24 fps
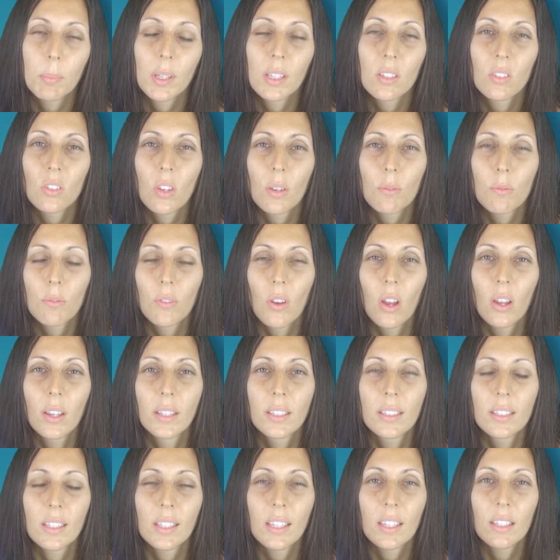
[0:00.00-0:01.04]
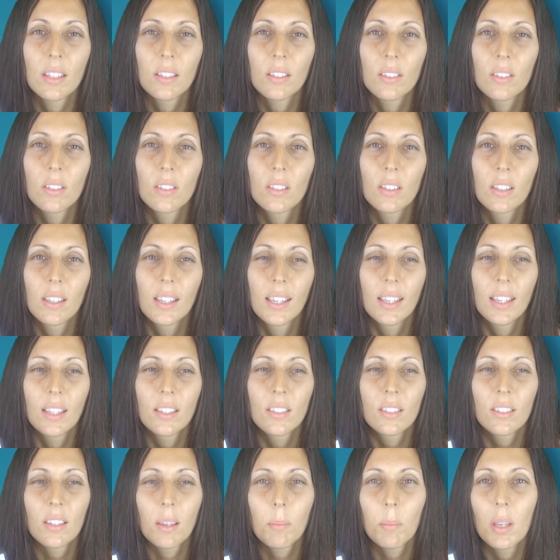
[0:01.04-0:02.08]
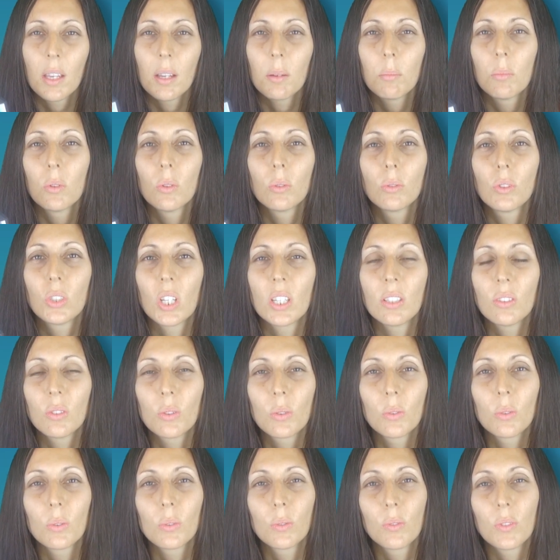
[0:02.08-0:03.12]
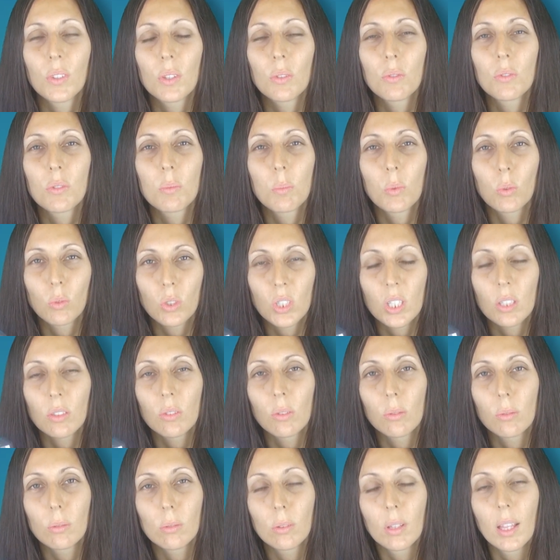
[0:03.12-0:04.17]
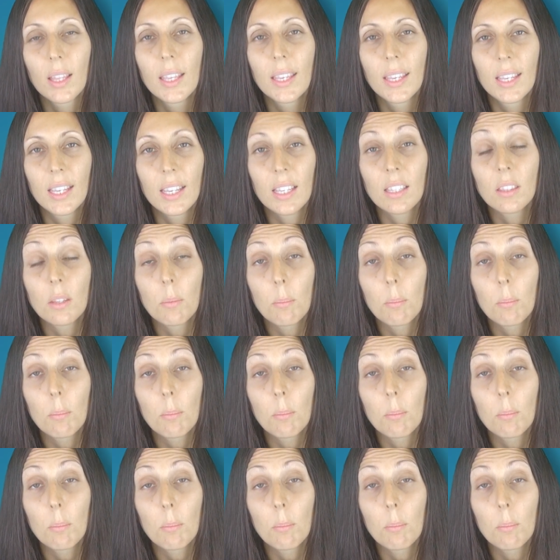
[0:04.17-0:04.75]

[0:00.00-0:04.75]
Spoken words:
because I find it is somehow more gentle, feels more gentle in the